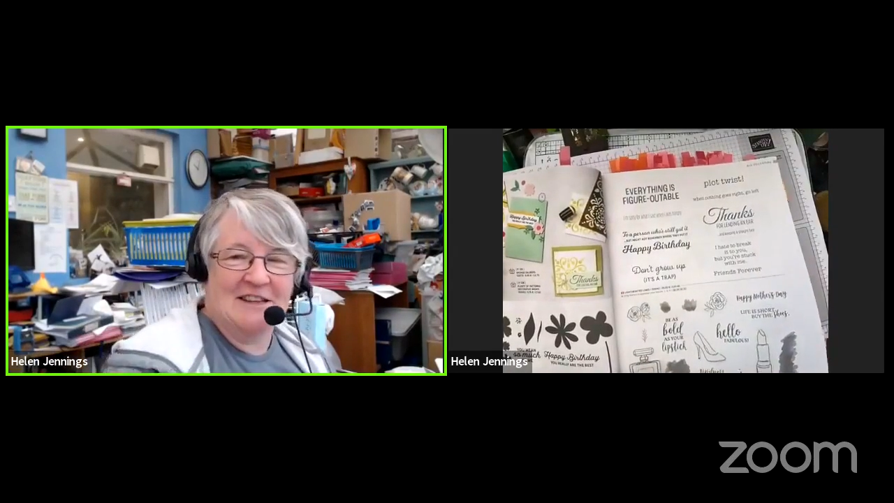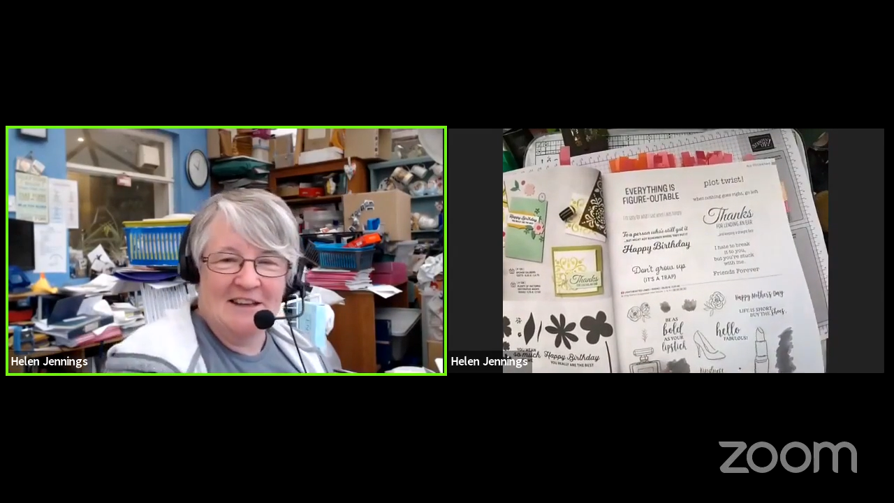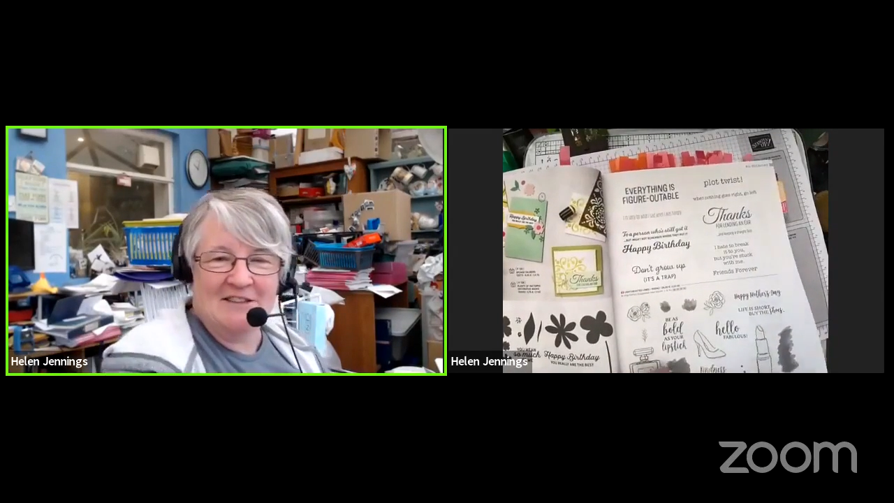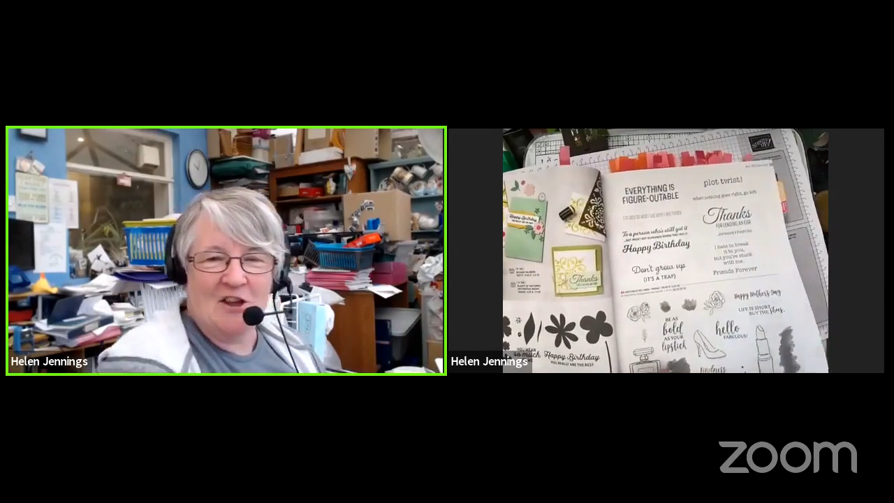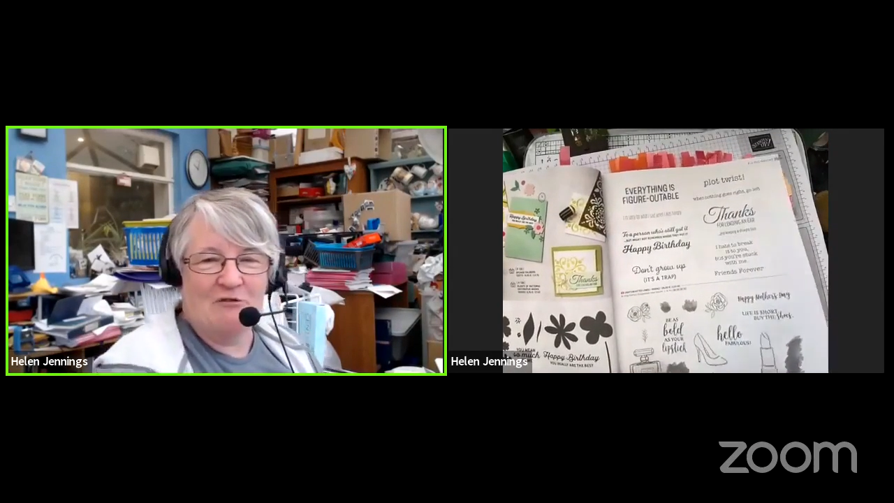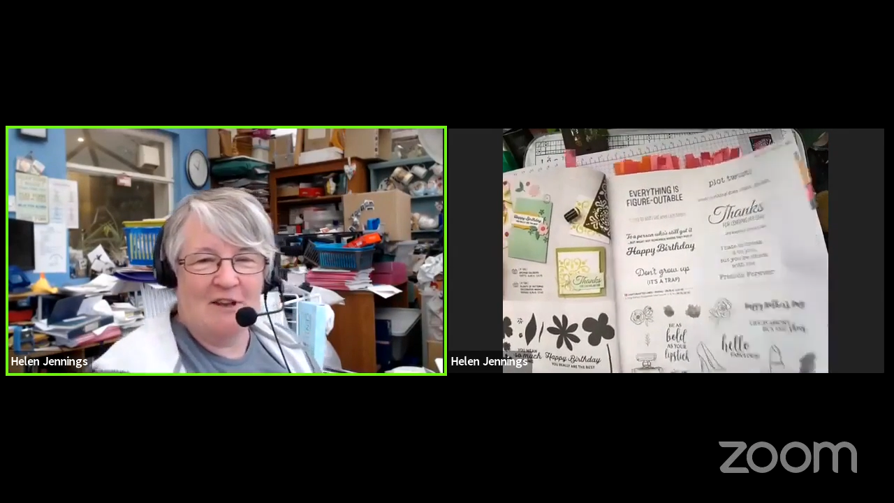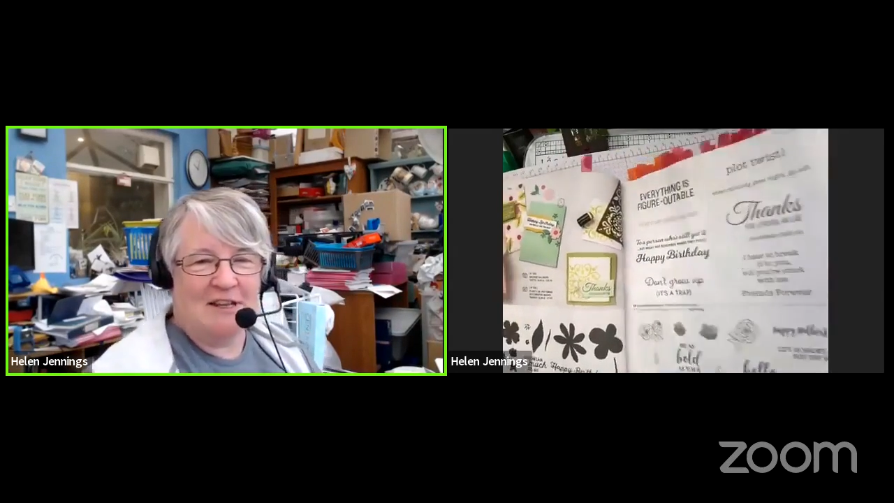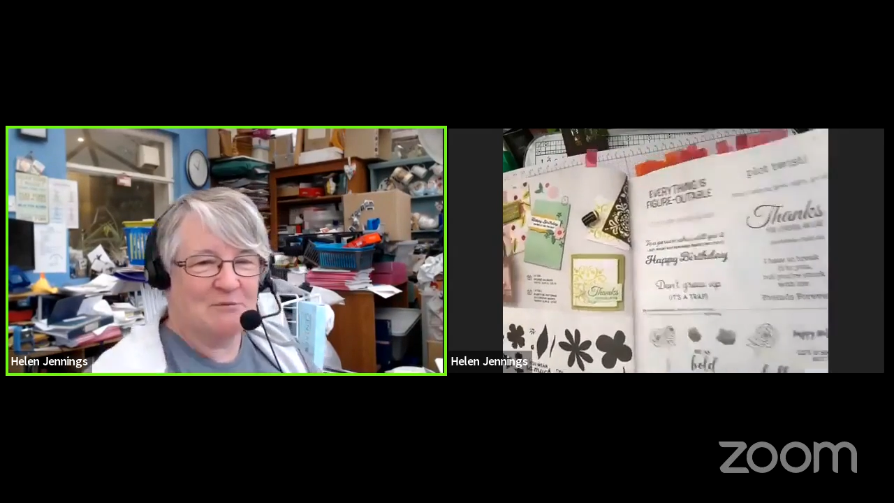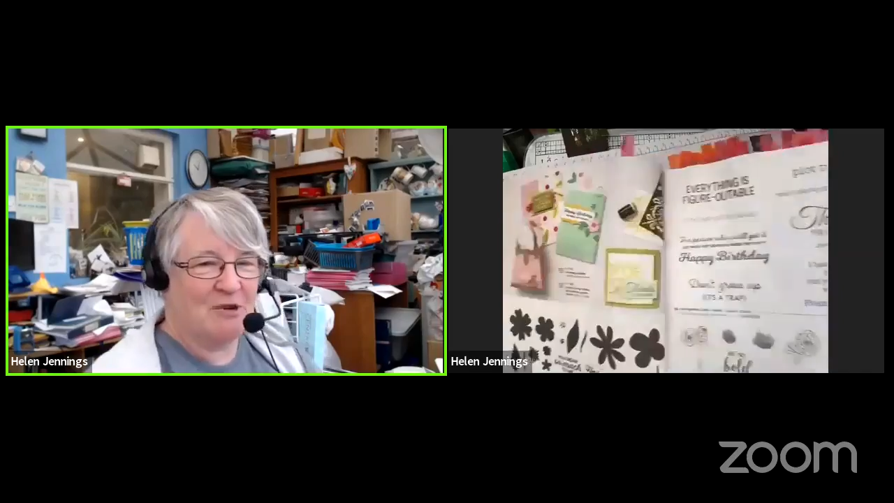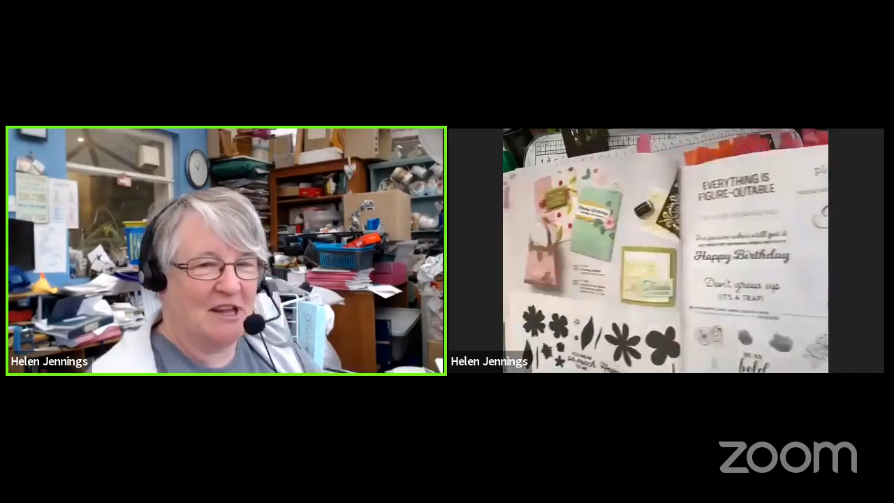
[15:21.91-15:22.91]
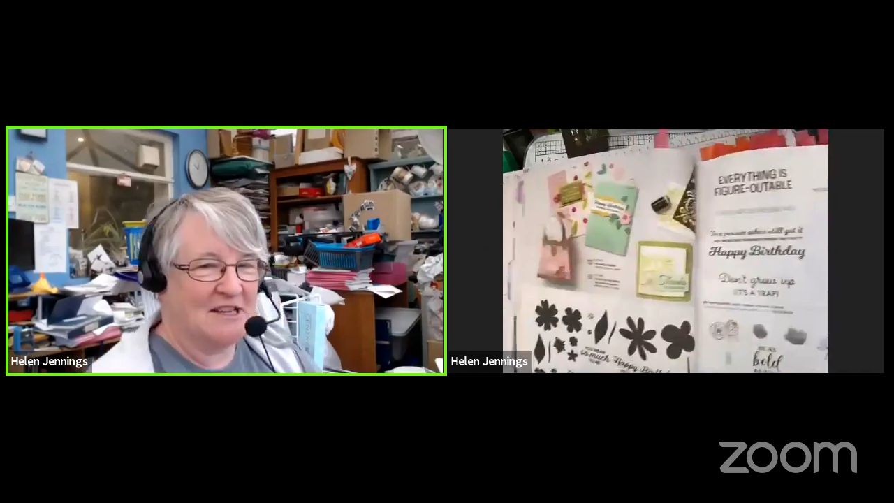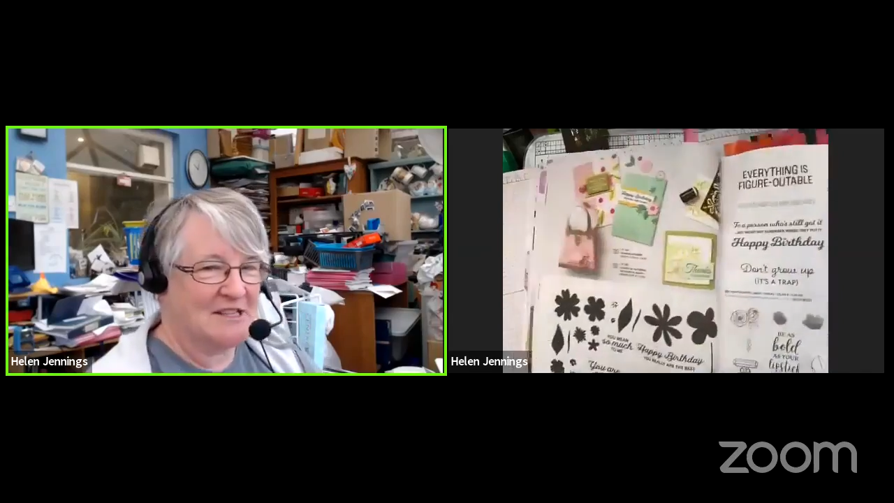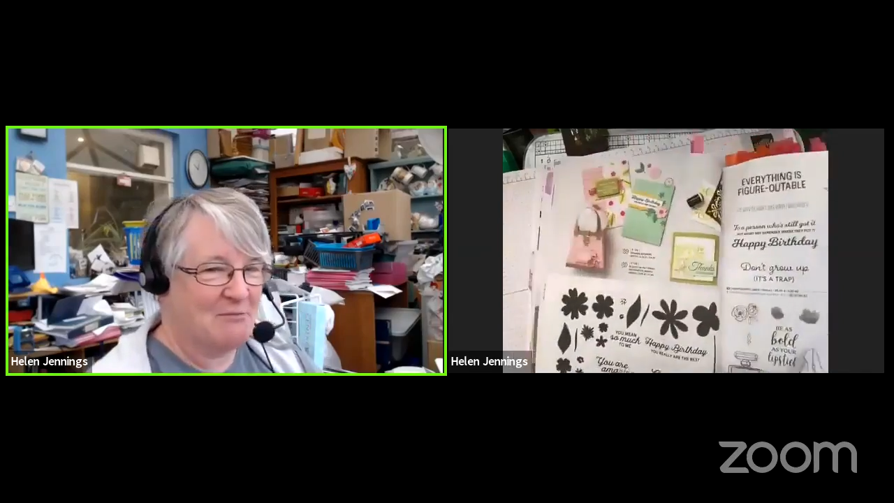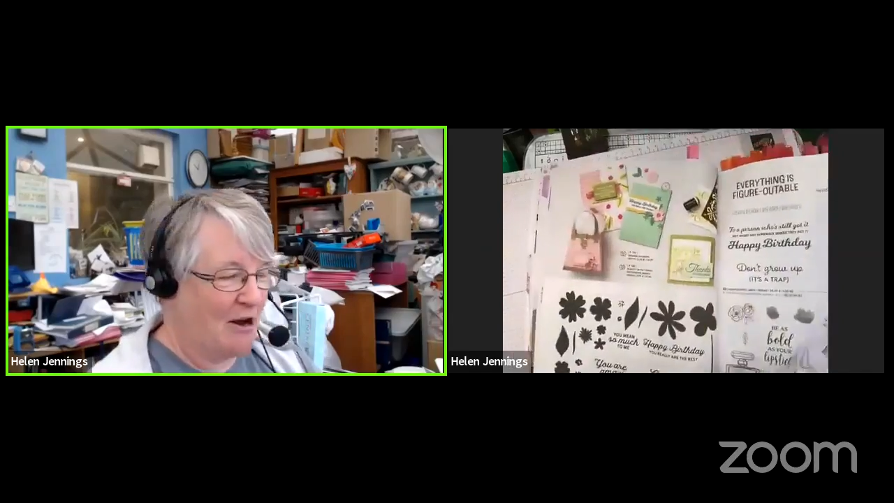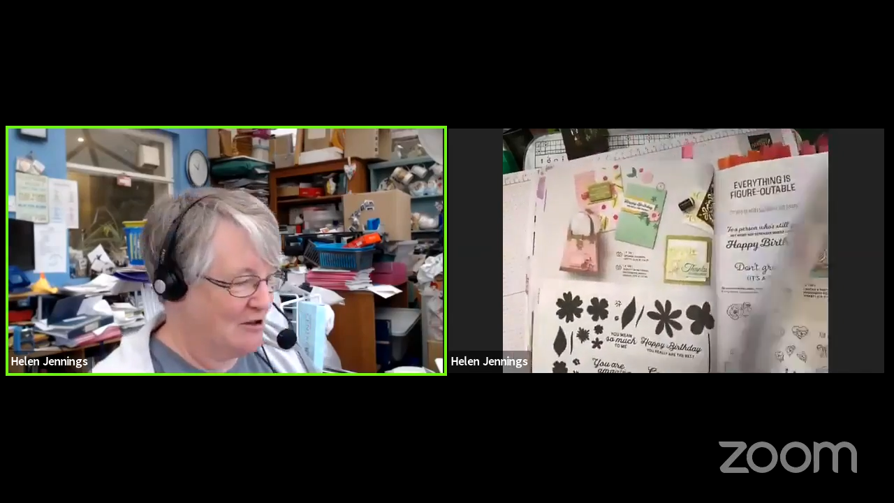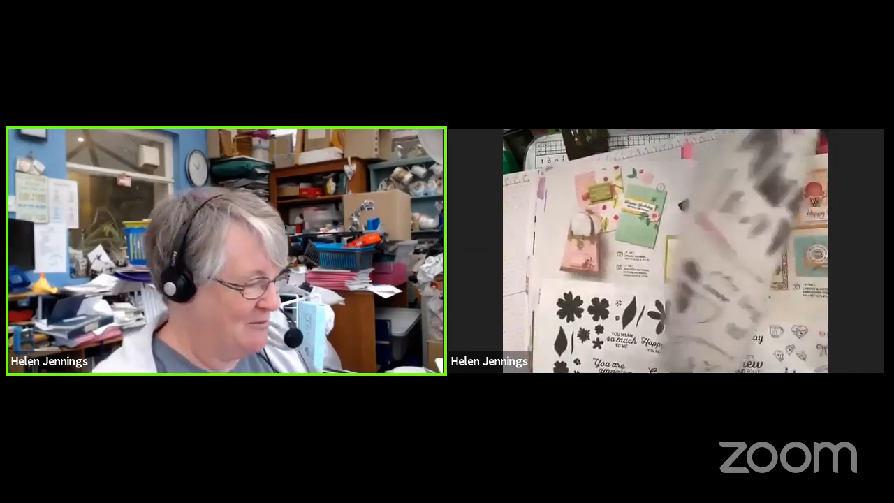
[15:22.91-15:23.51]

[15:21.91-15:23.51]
So really to bring a smile to